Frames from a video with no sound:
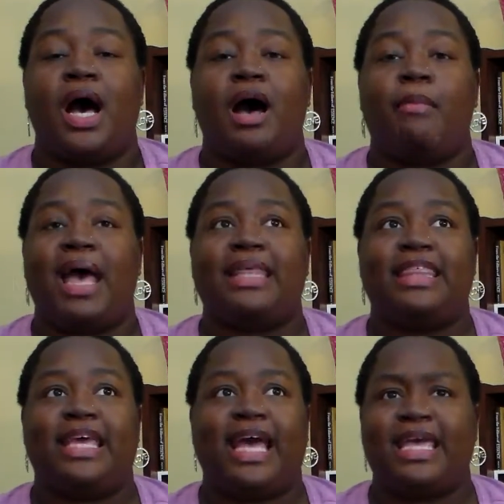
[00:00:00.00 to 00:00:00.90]
I
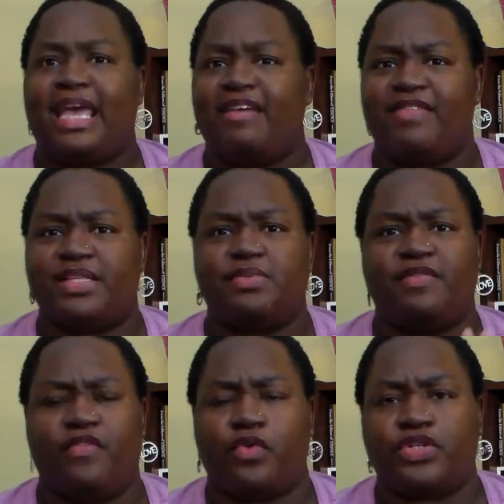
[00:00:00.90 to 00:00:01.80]
think I gave this
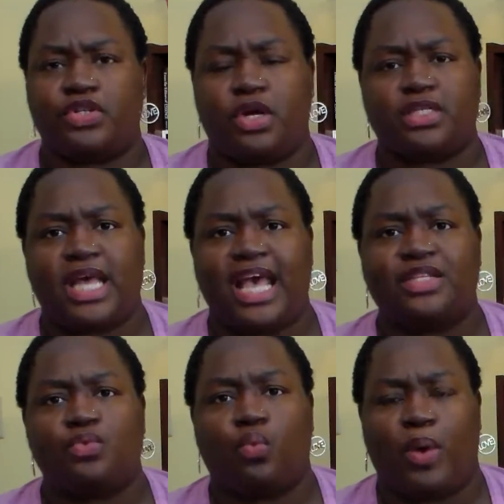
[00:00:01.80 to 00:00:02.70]
one 4 stars
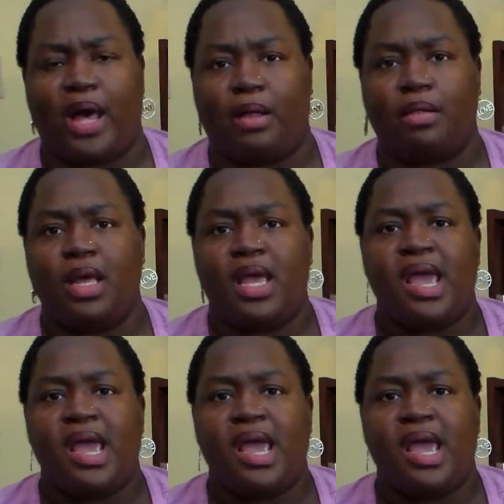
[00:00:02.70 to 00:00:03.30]
as well.